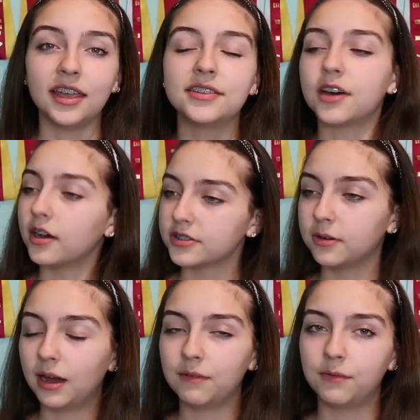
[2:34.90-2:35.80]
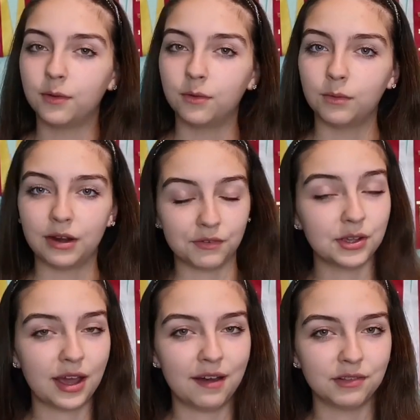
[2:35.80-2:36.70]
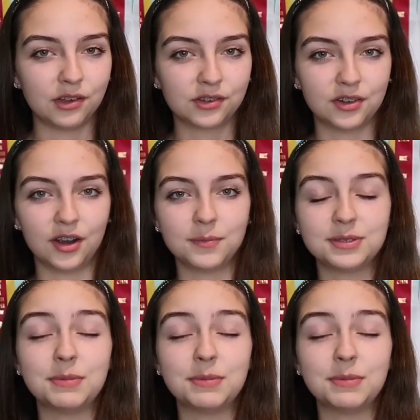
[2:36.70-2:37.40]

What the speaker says: It's also helpful whenever you have long stirrups